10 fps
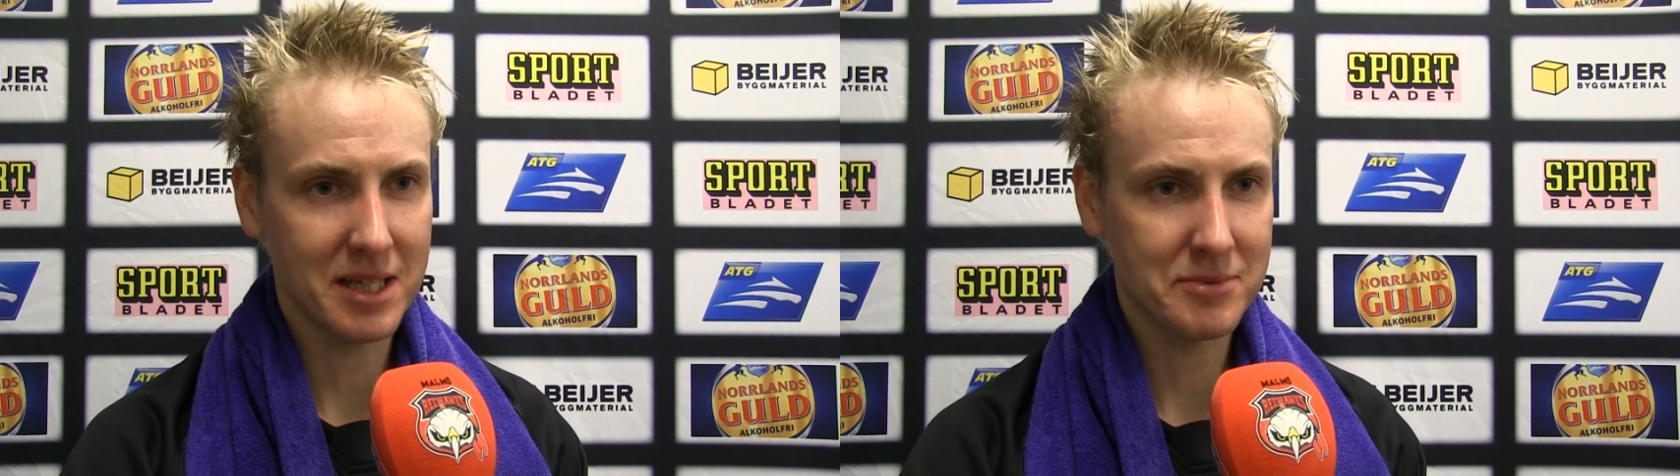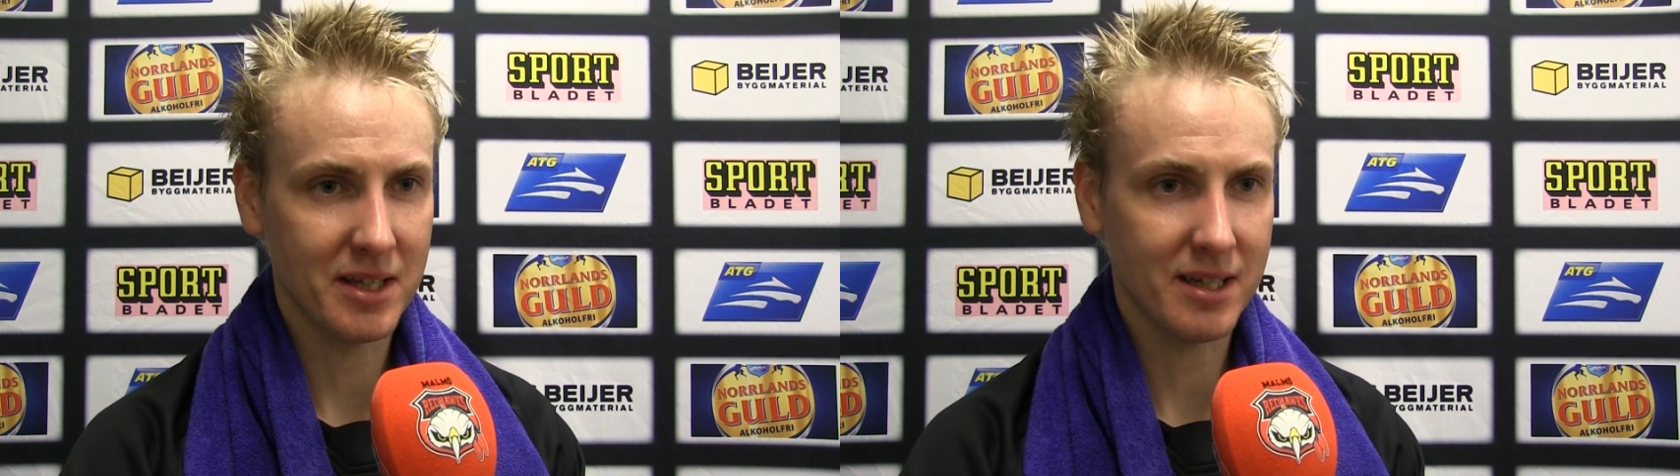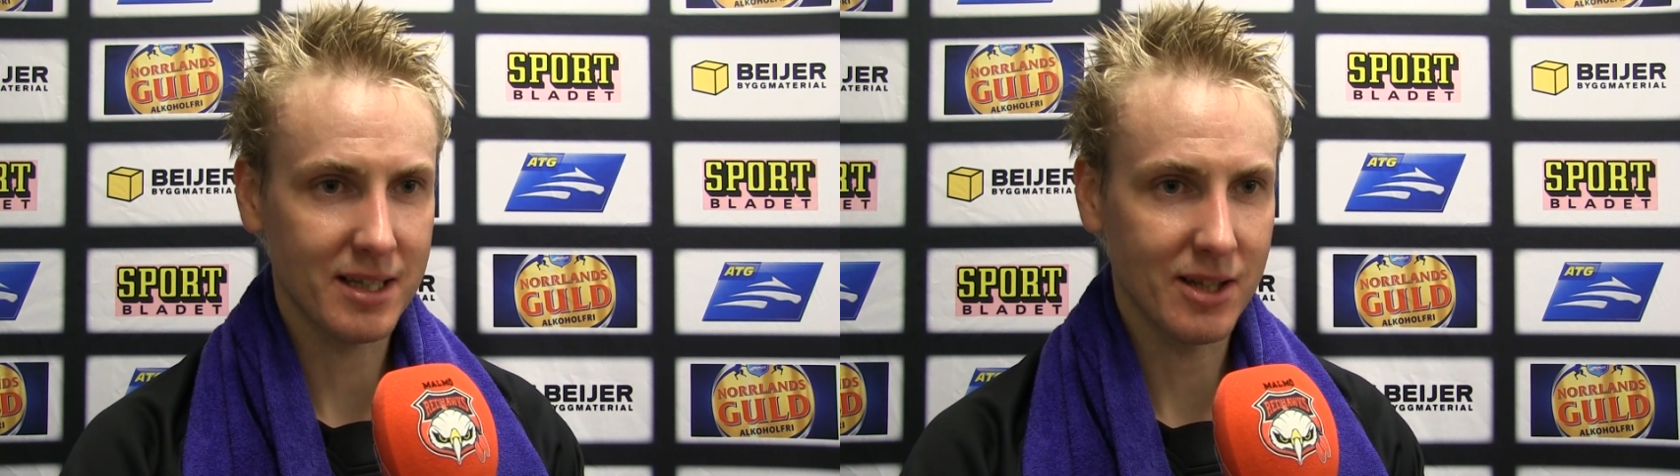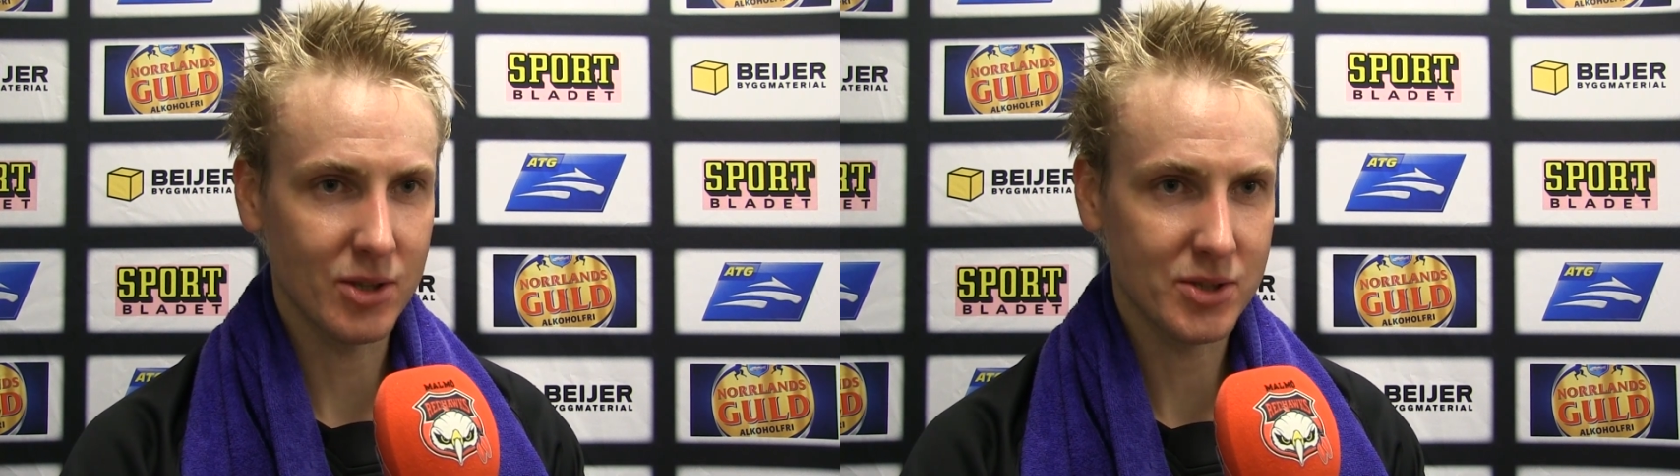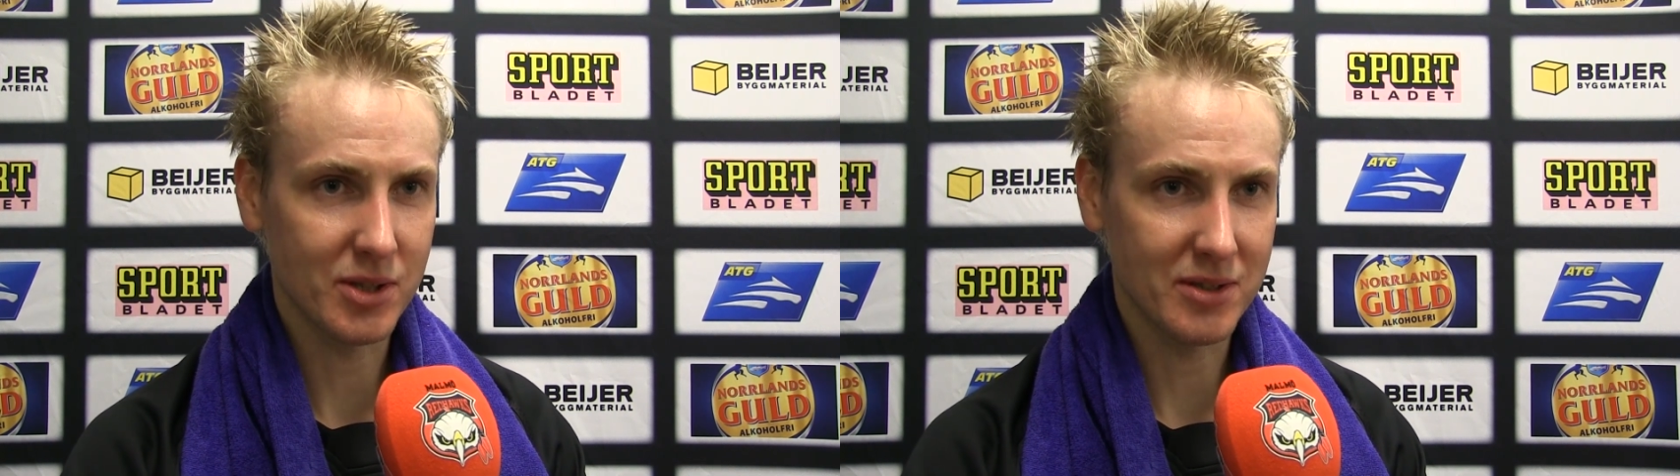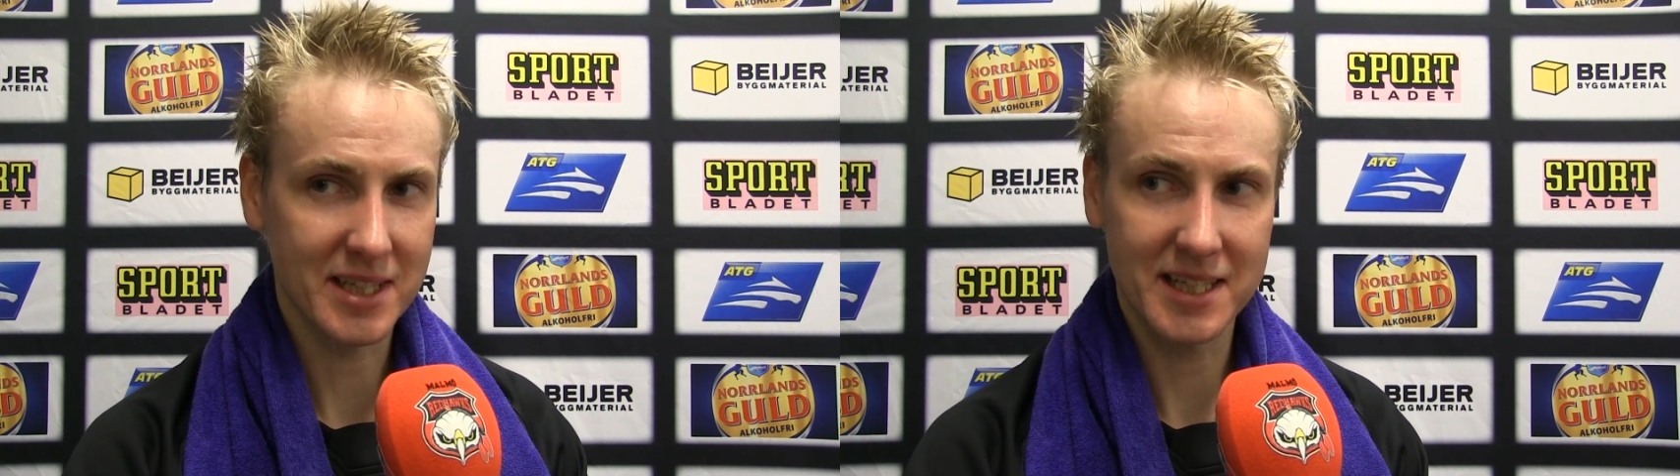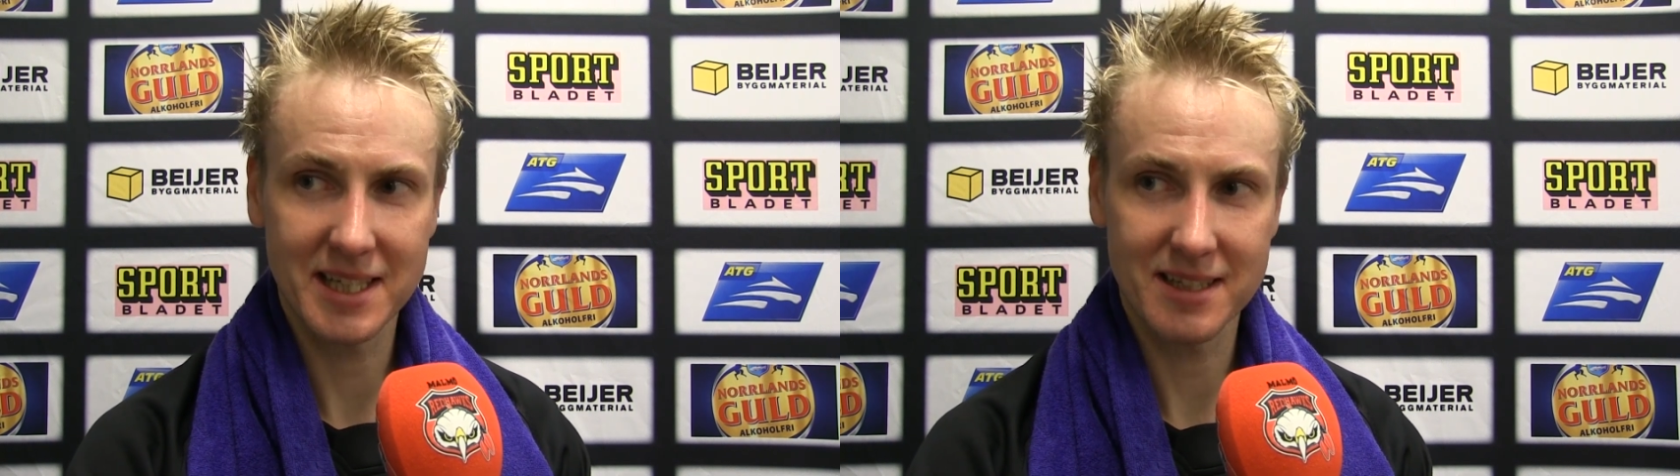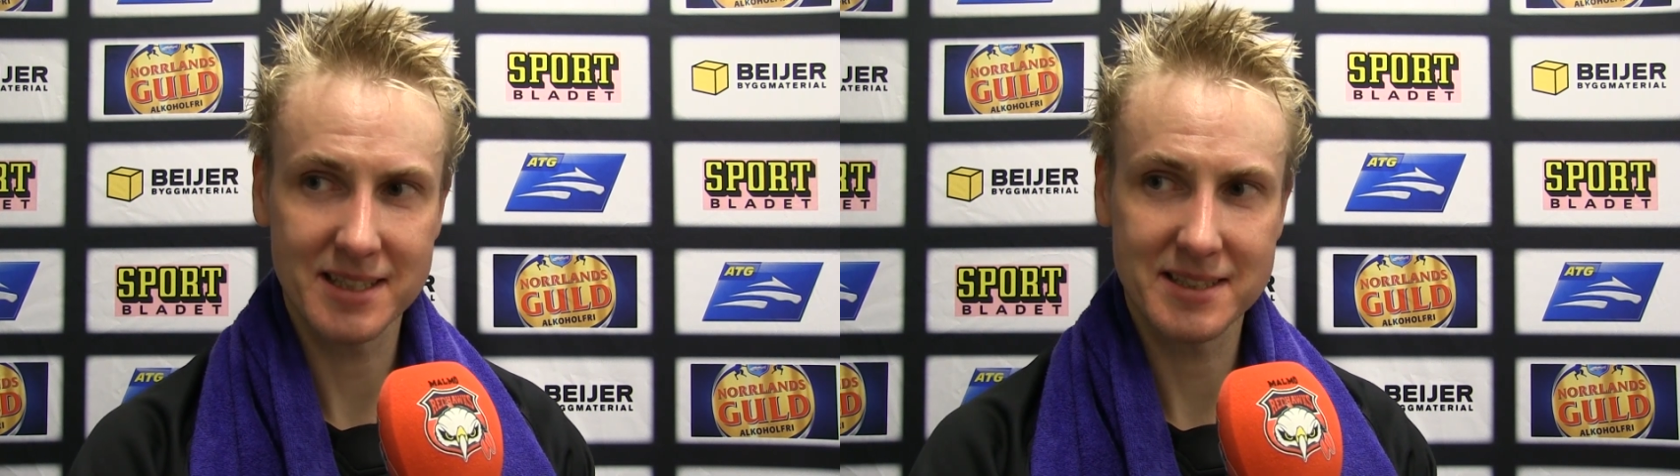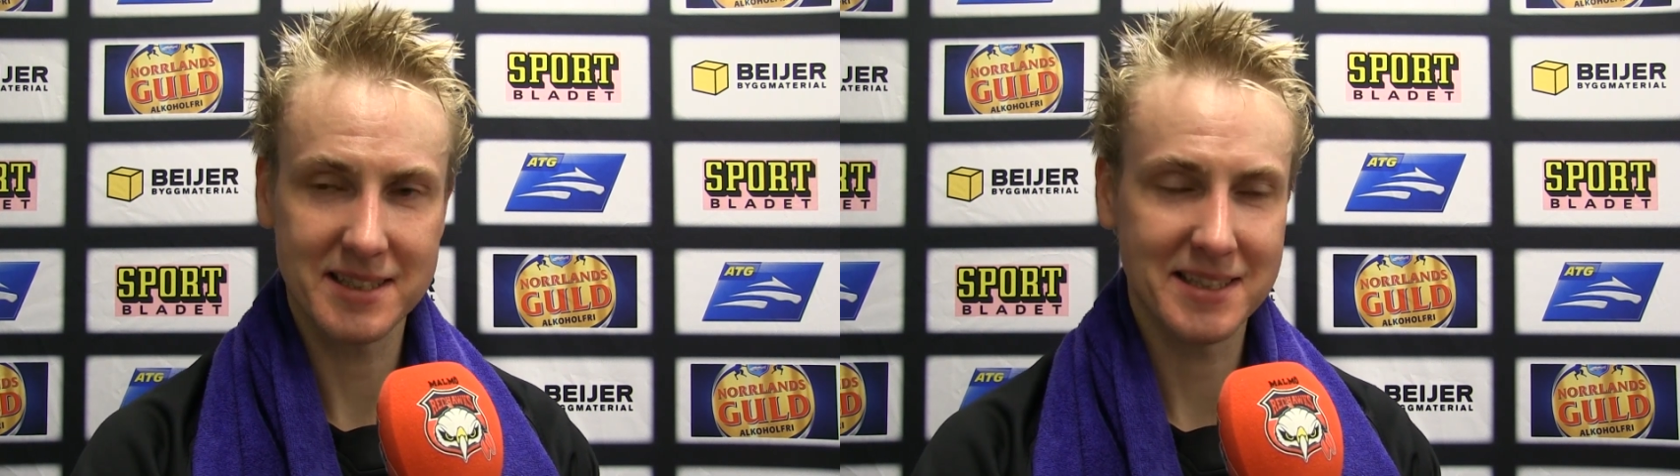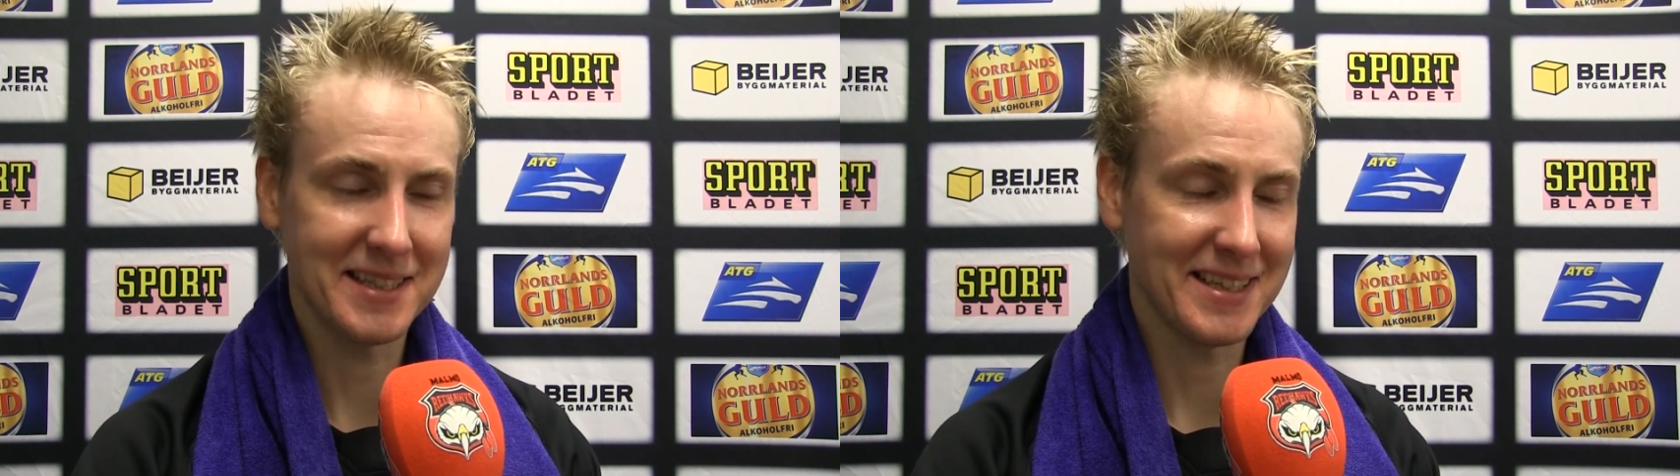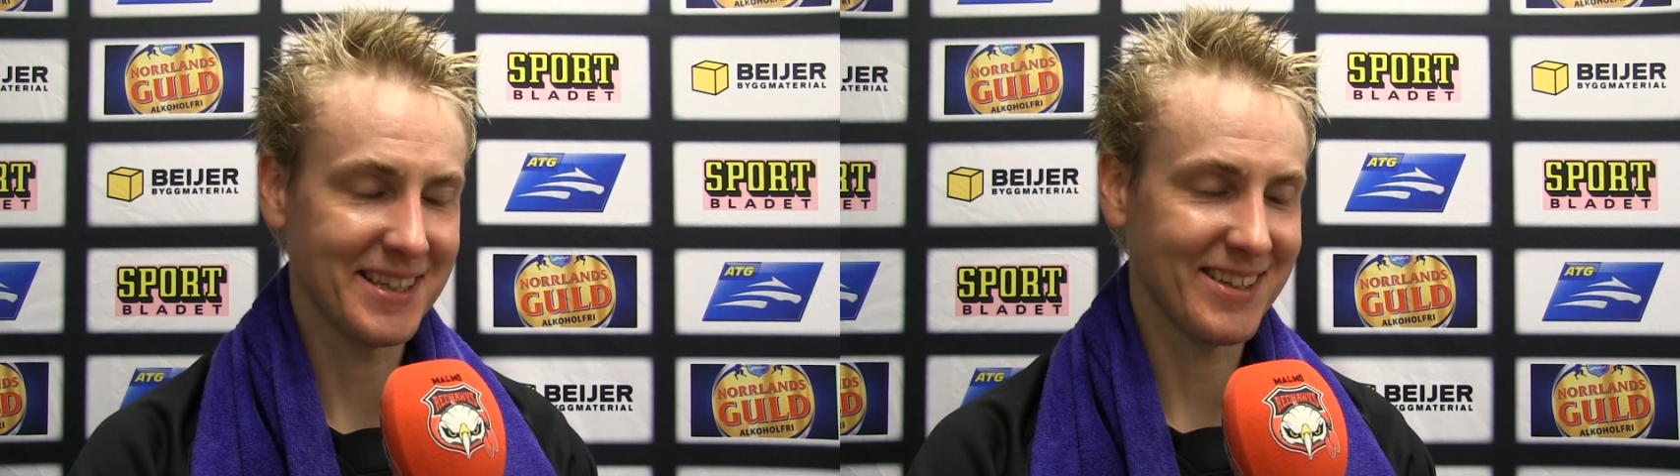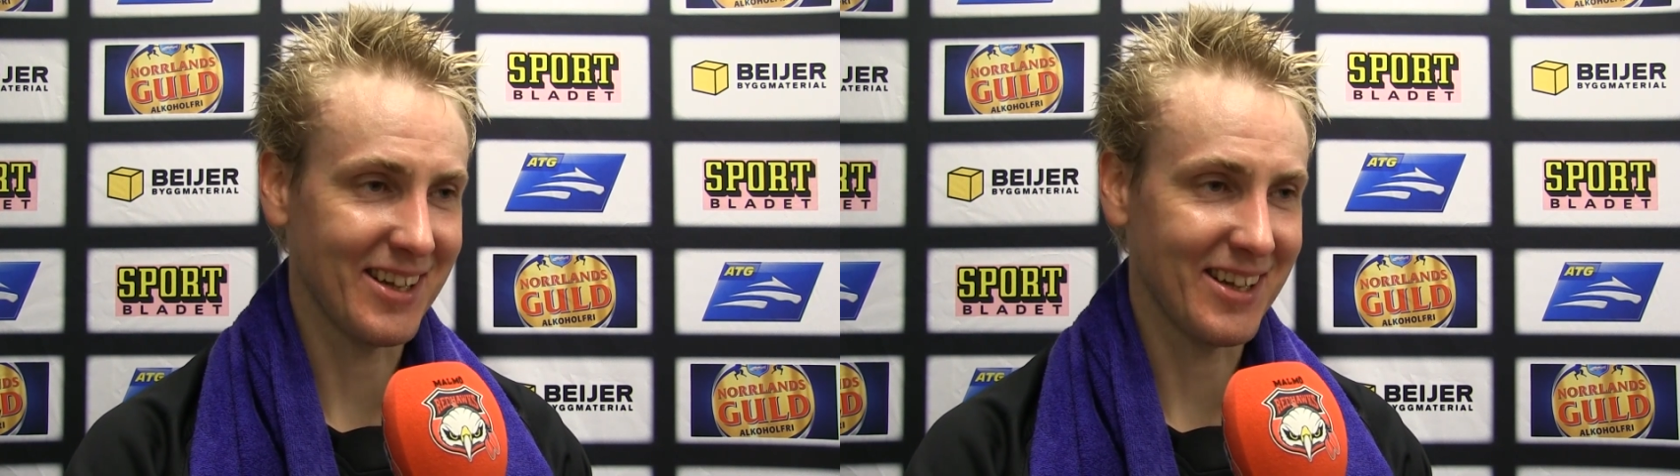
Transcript: times I got lost already here at the uh,